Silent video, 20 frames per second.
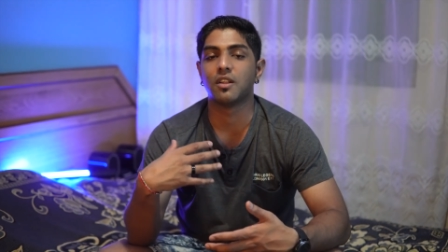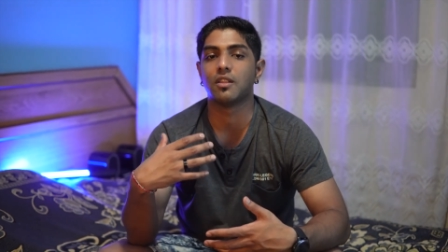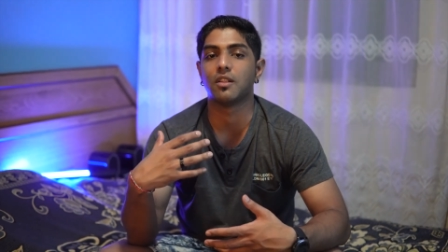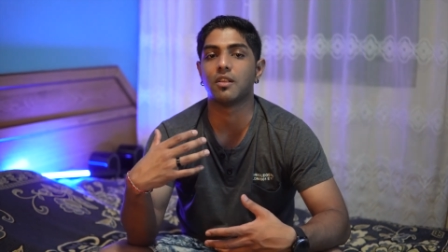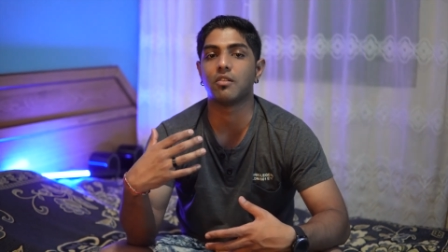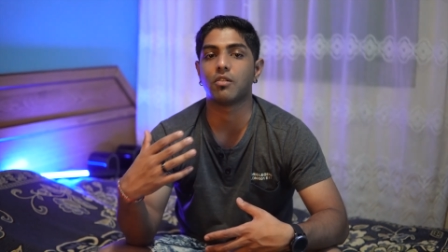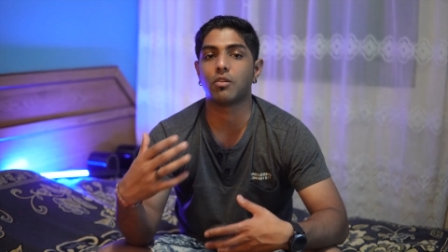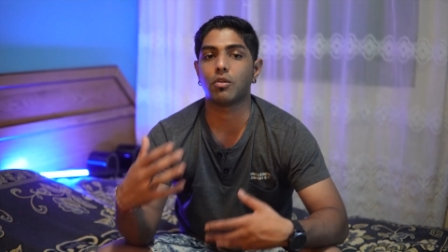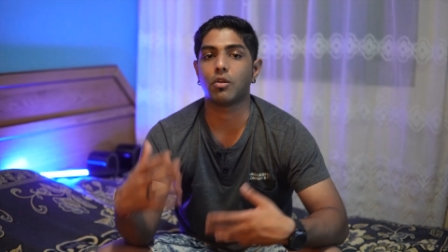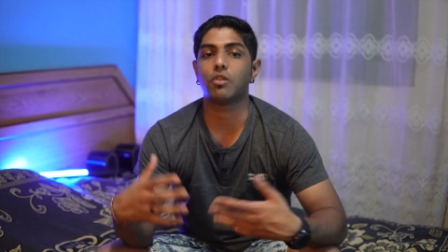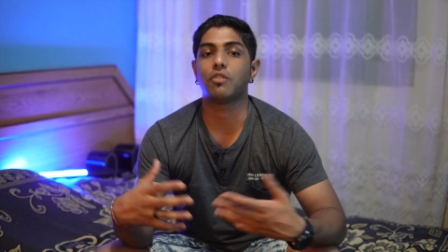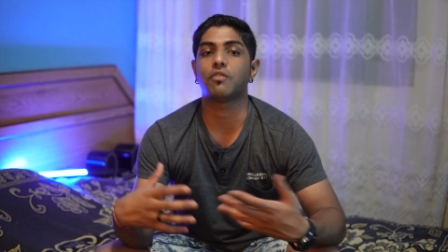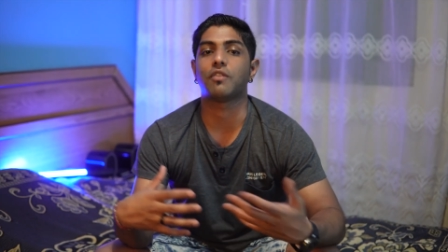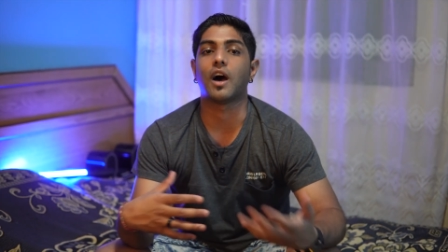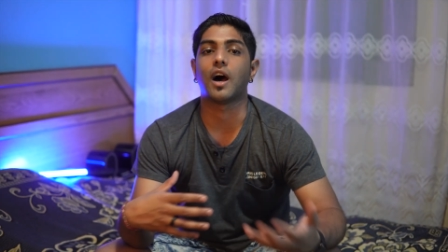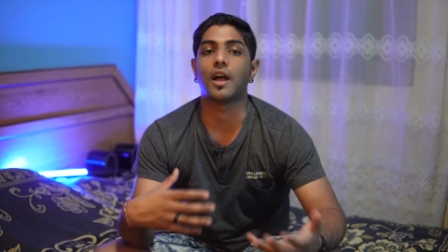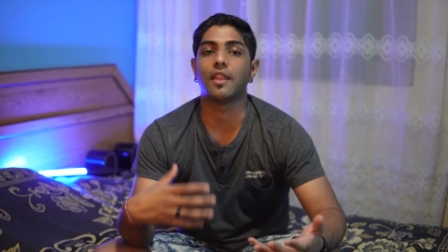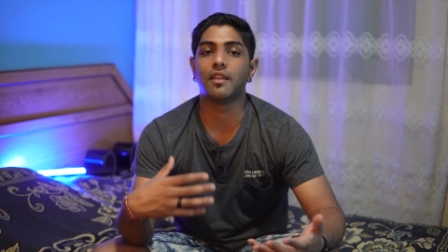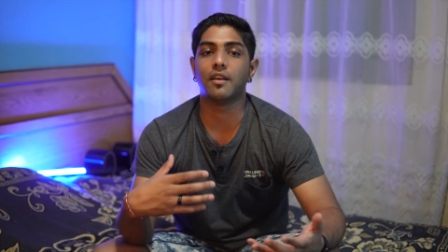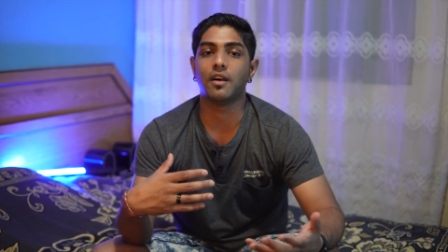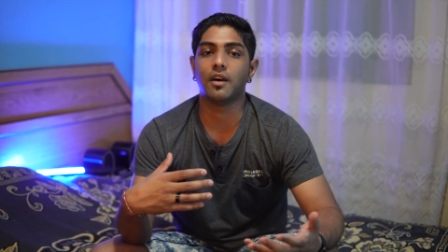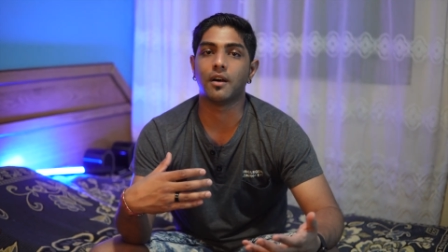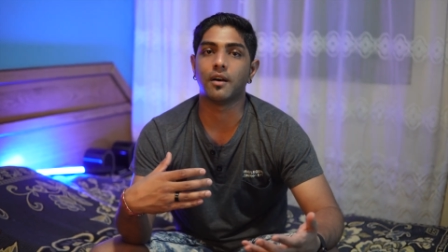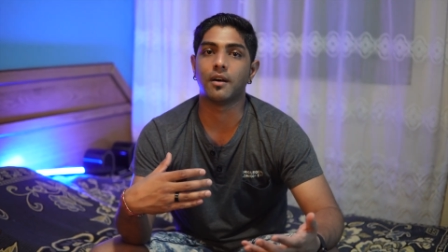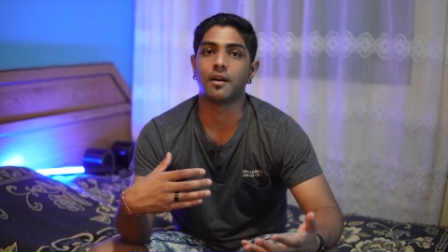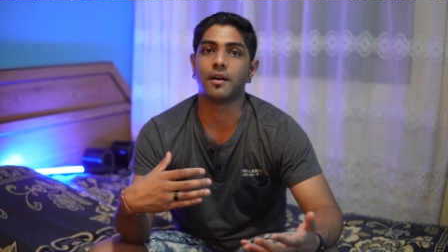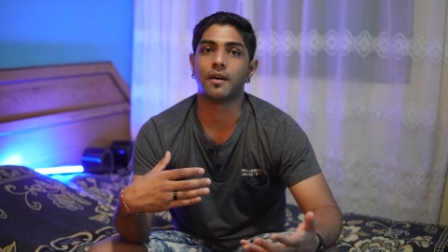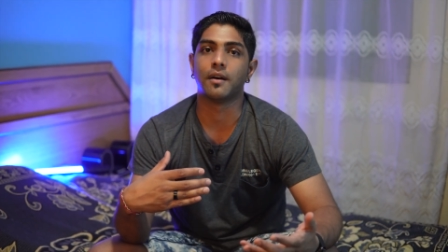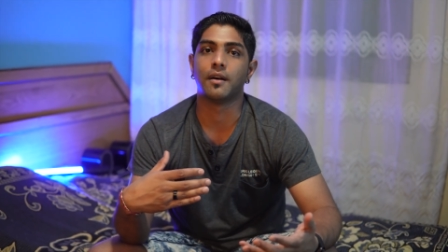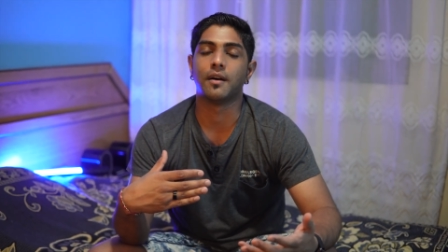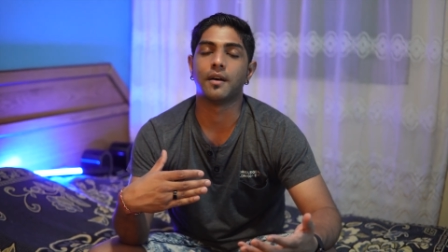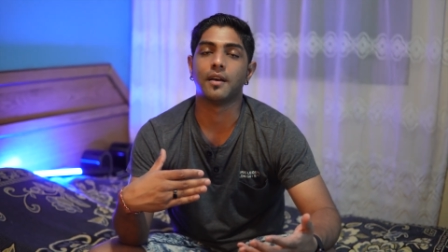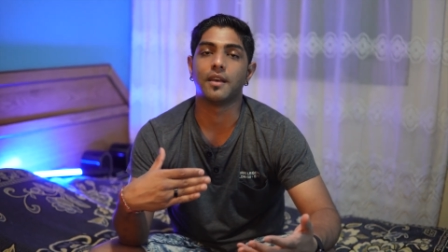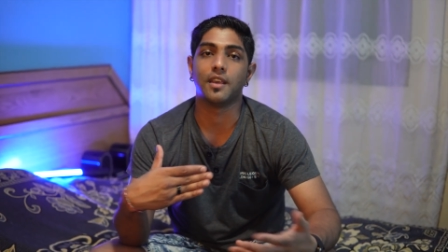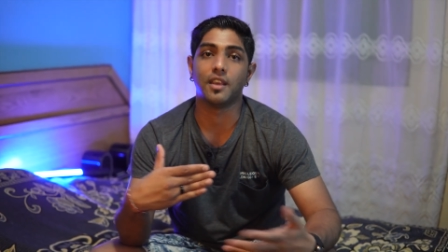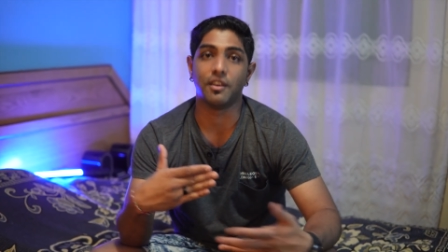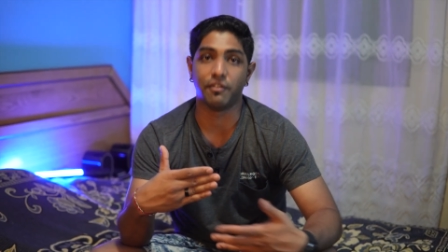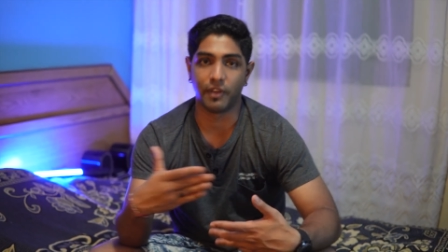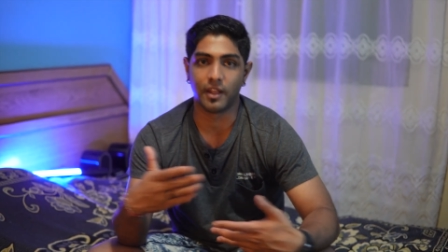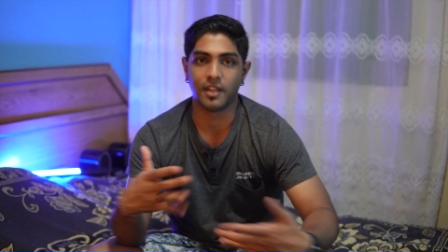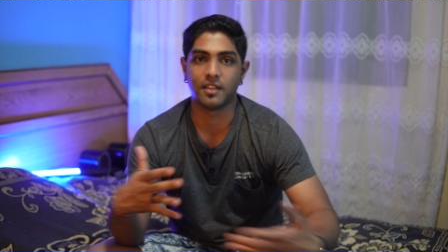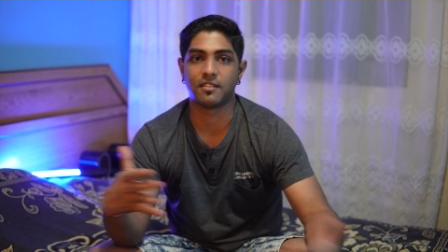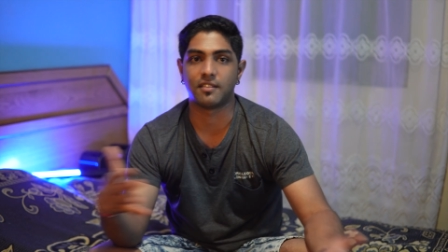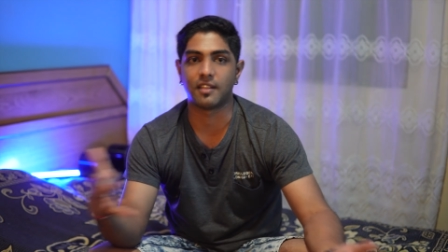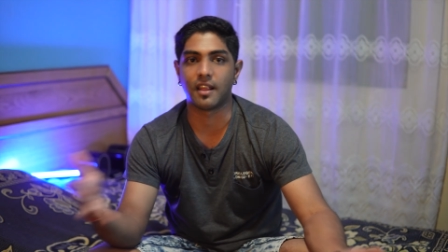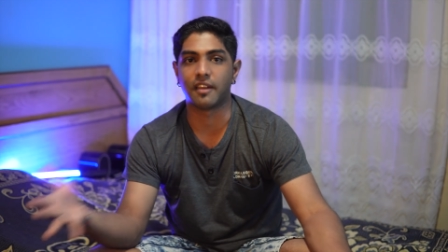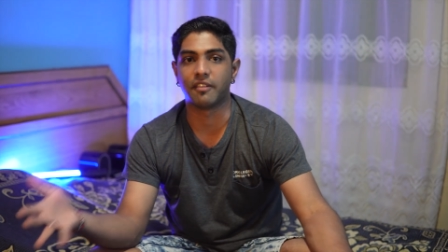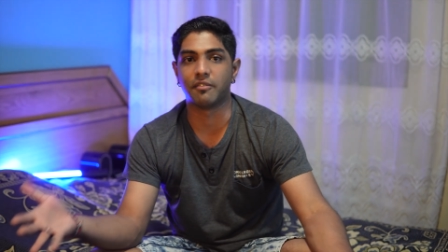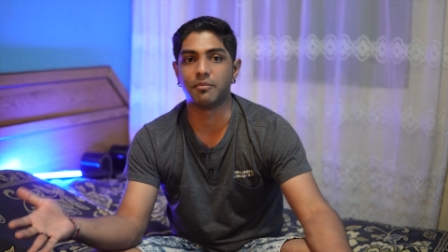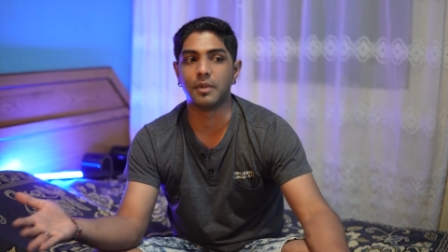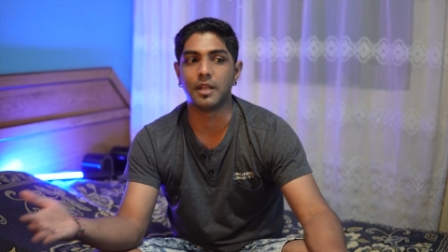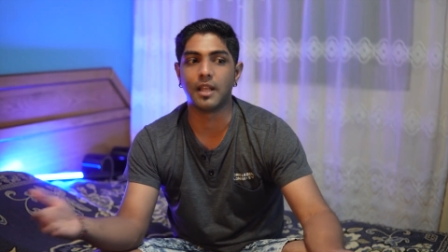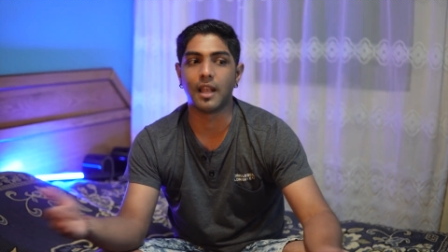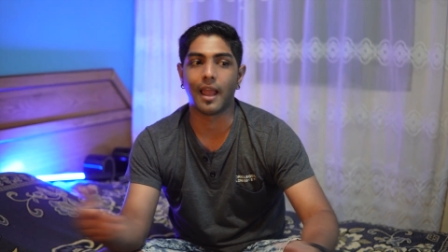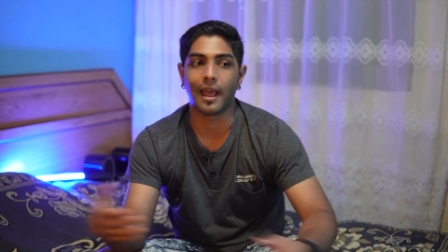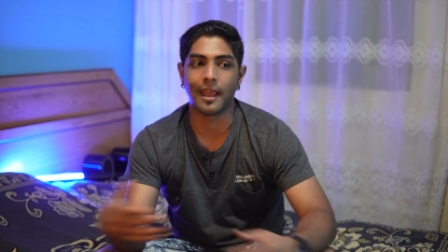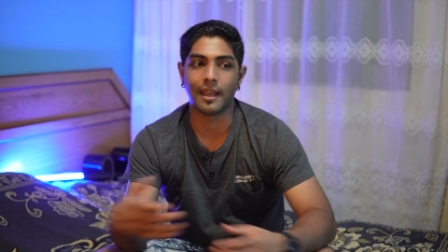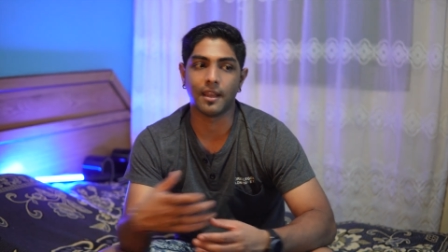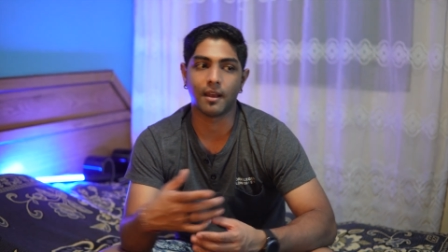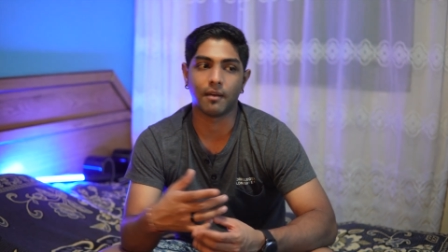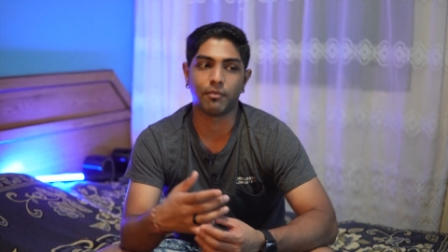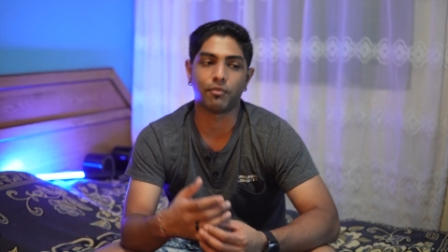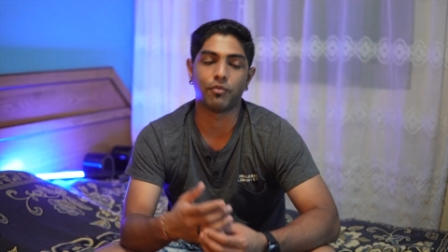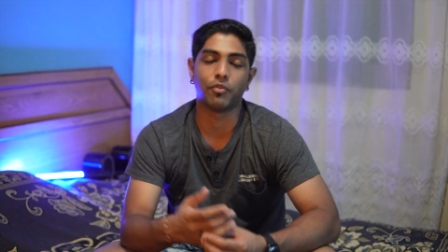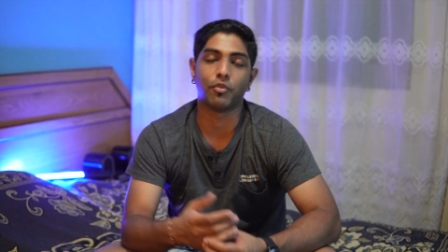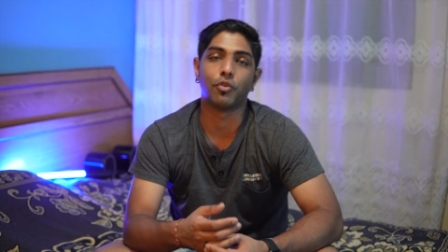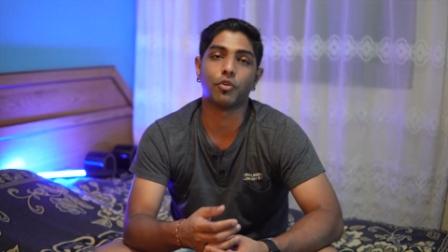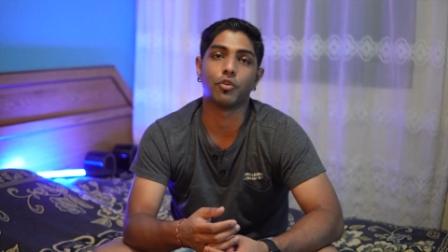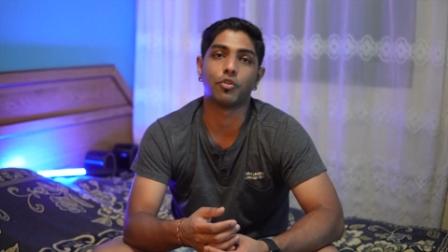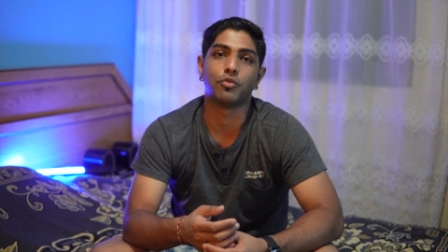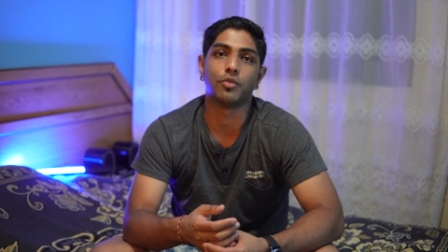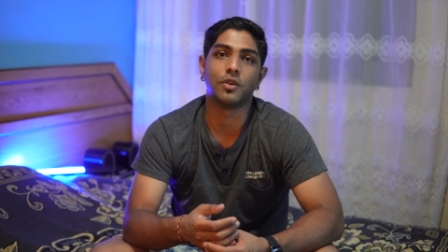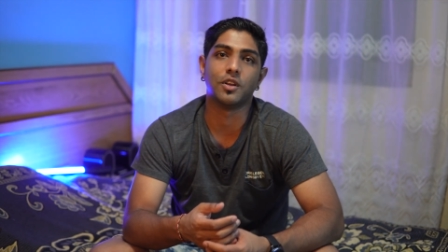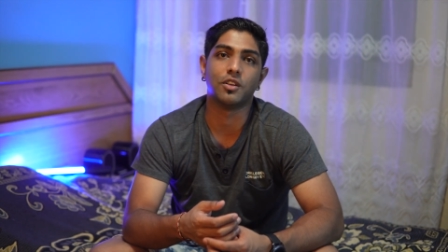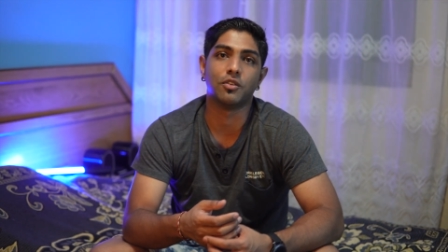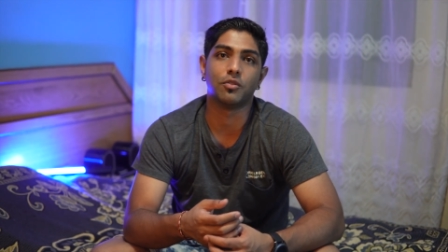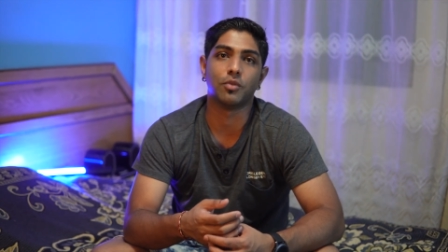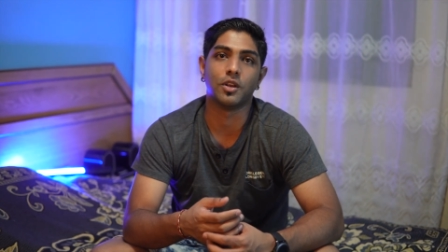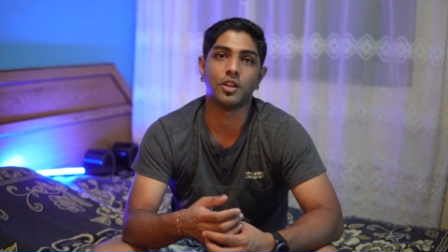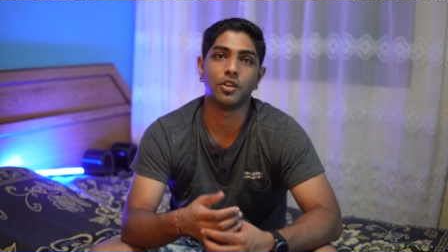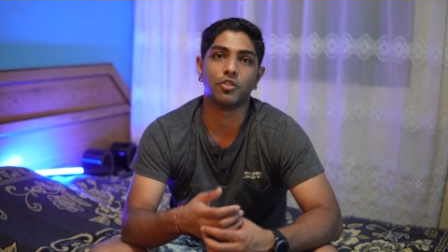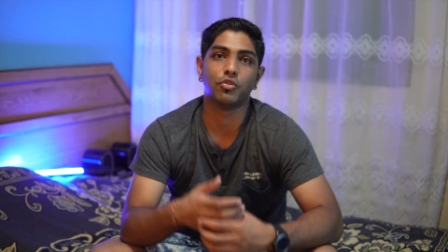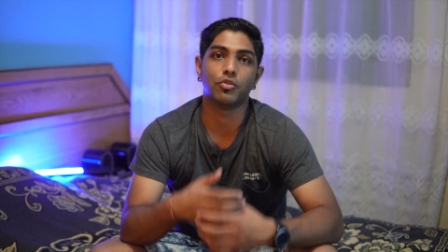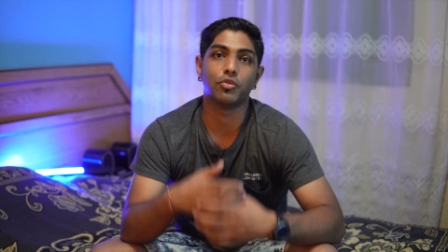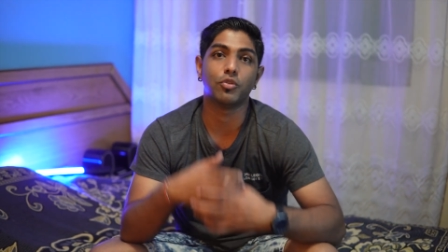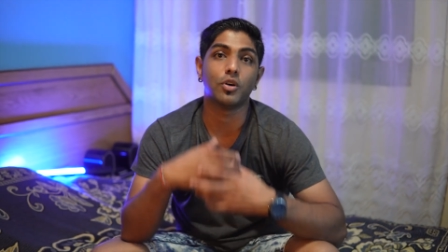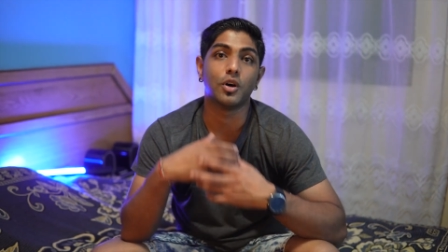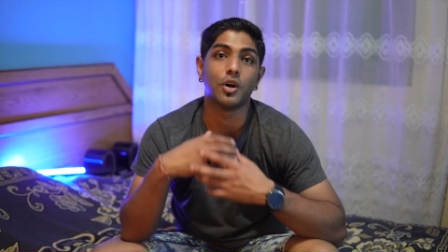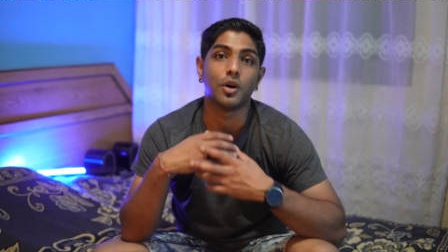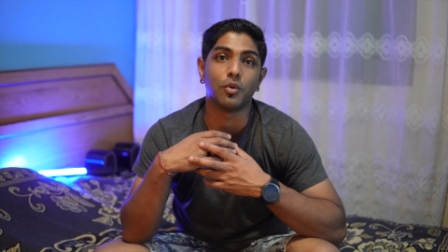There's a lot of other events that have been lined up for 2022,